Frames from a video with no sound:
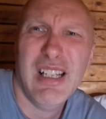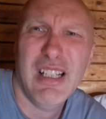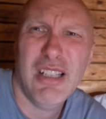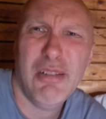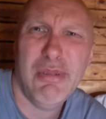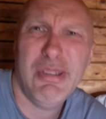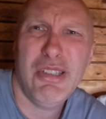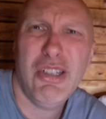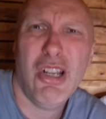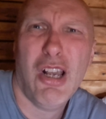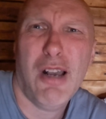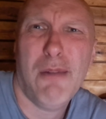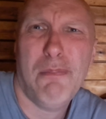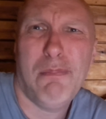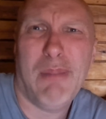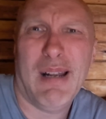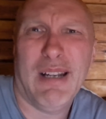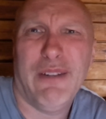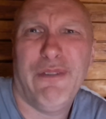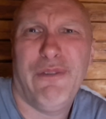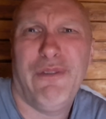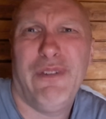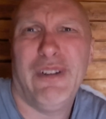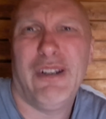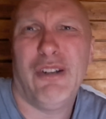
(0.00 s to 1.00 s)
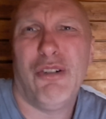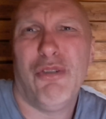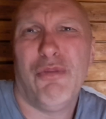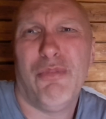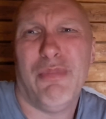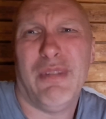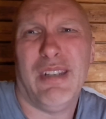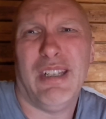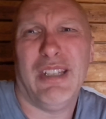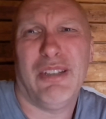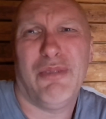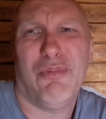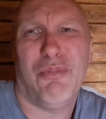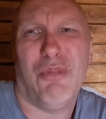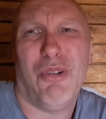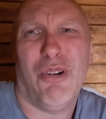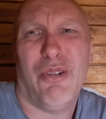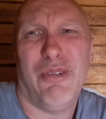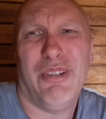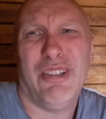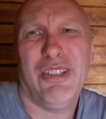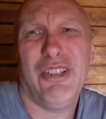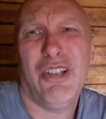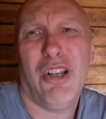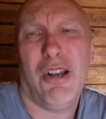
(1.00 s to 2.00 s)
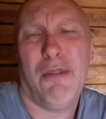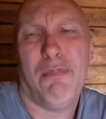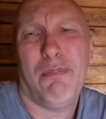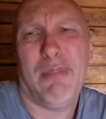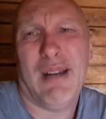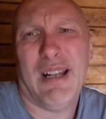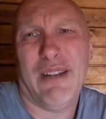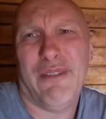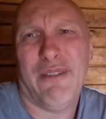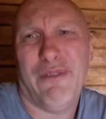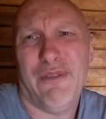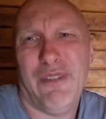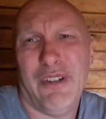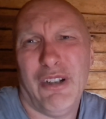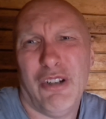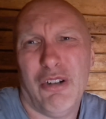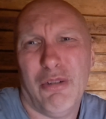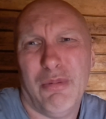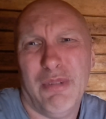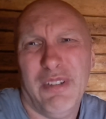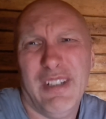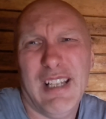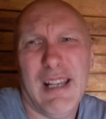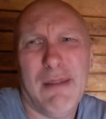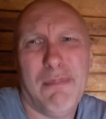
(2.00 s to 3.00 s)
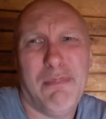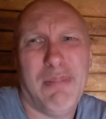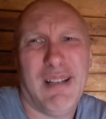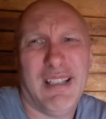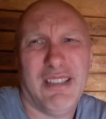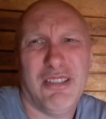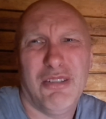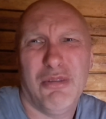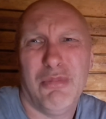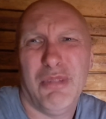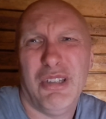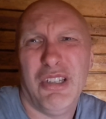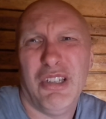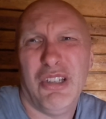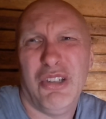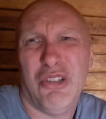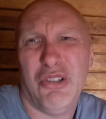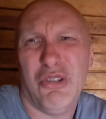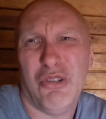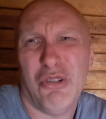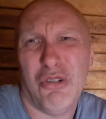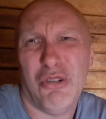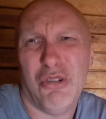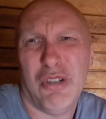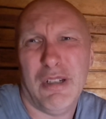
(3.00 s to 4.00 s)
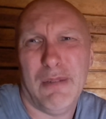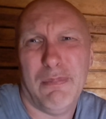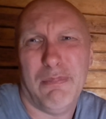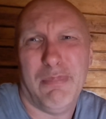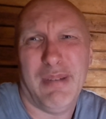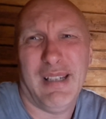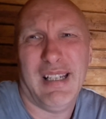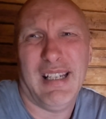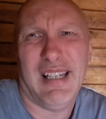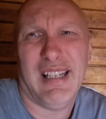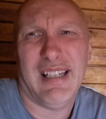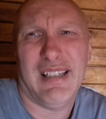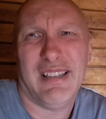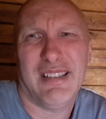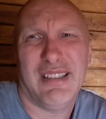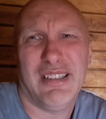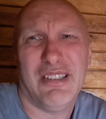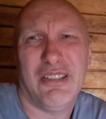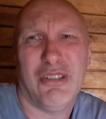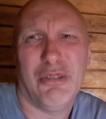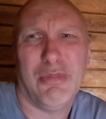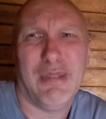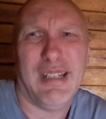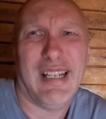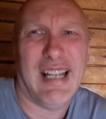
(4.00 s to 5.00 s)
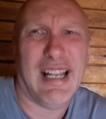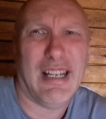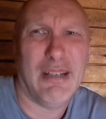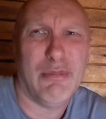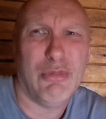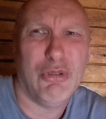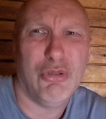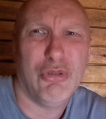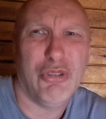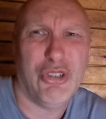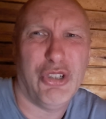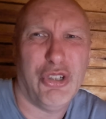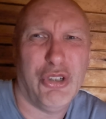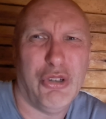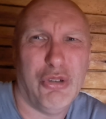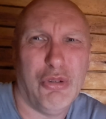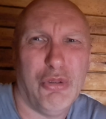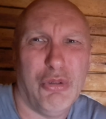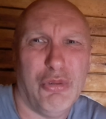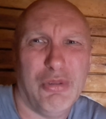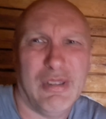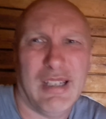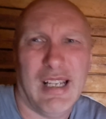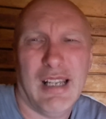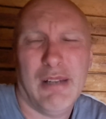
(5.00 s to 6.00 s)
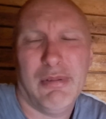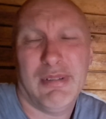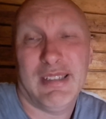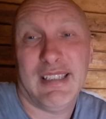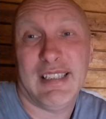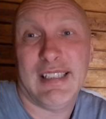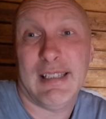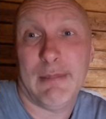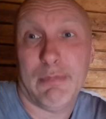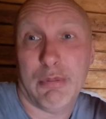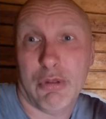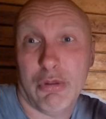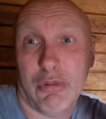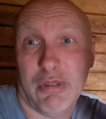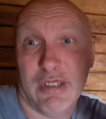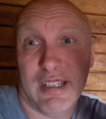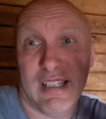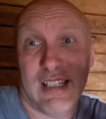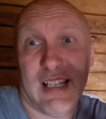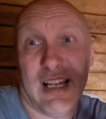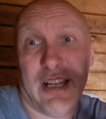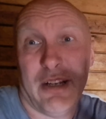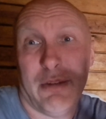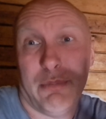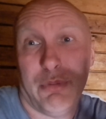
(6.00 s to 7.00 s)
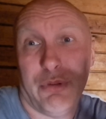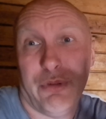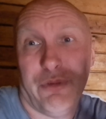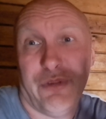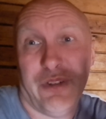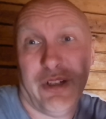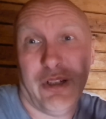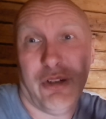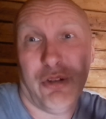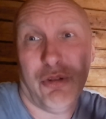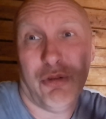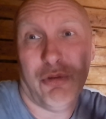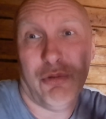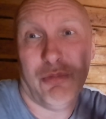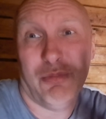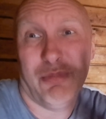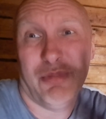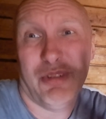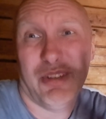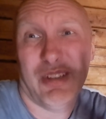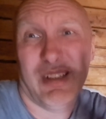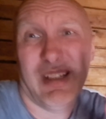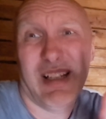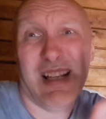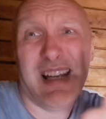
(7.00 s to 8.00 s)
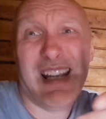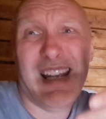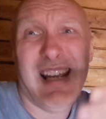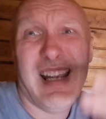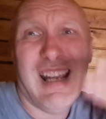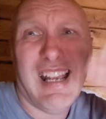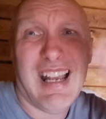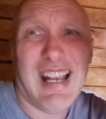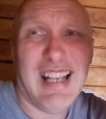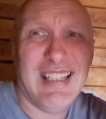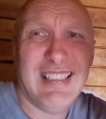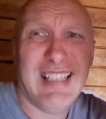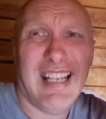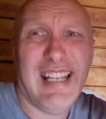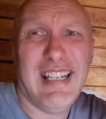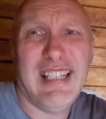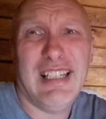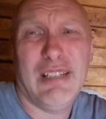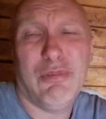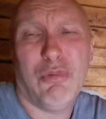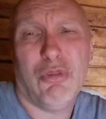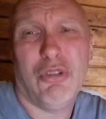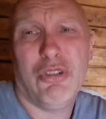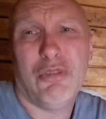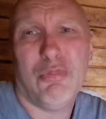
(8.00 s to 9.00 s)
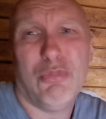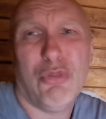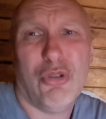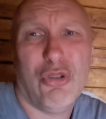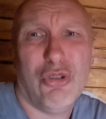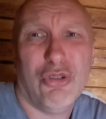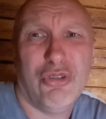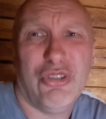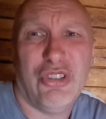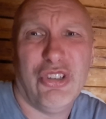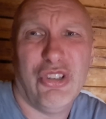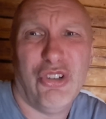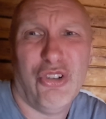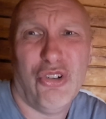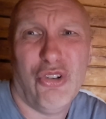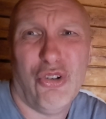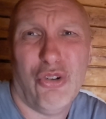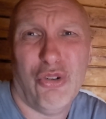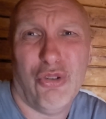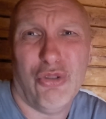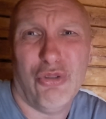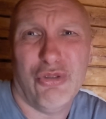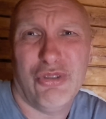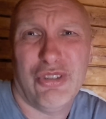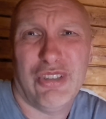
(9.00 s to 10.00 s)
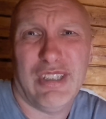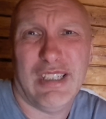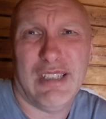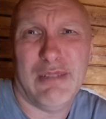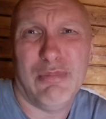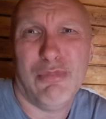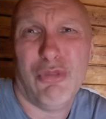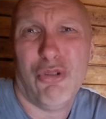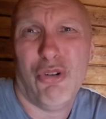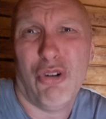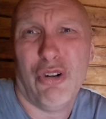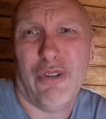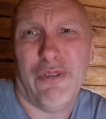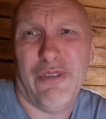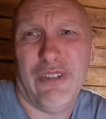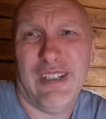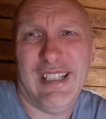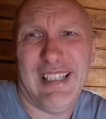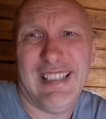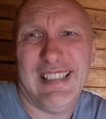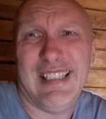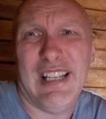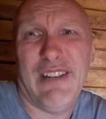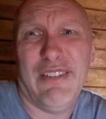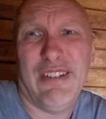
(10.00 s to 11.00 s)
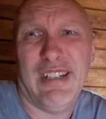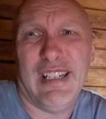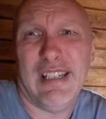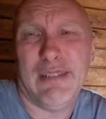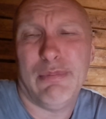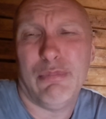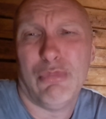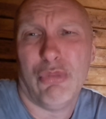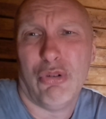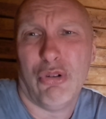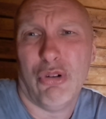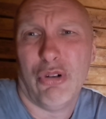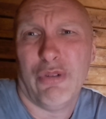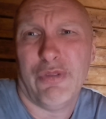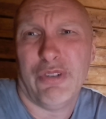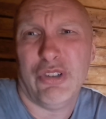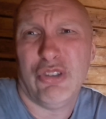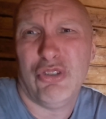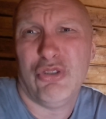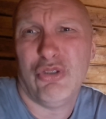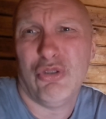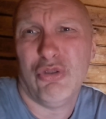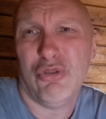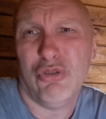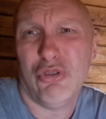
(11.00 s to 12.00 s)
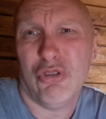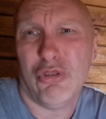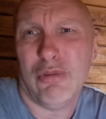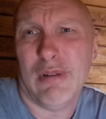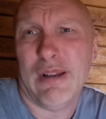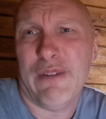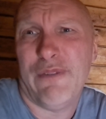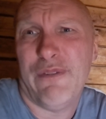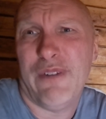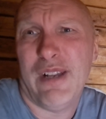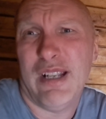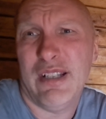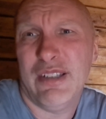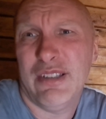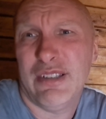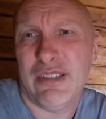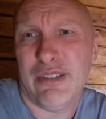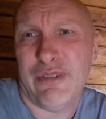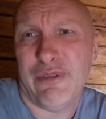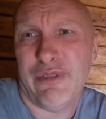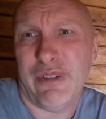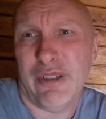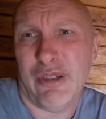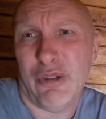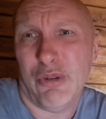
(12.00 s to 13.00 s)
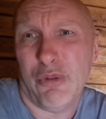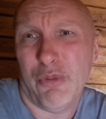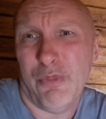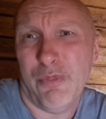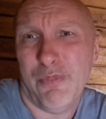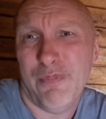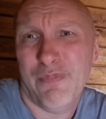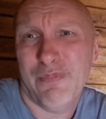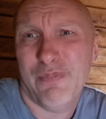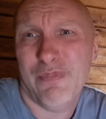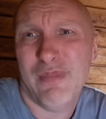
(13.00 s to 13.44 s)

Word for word: So it's not a bad film, this one. It's not a bad film. You get past some of the dory bits and some of the animal cool death, these typical cannibal films. I say this one's more to looks. It's more of it definitely is more of a jungle adventure film.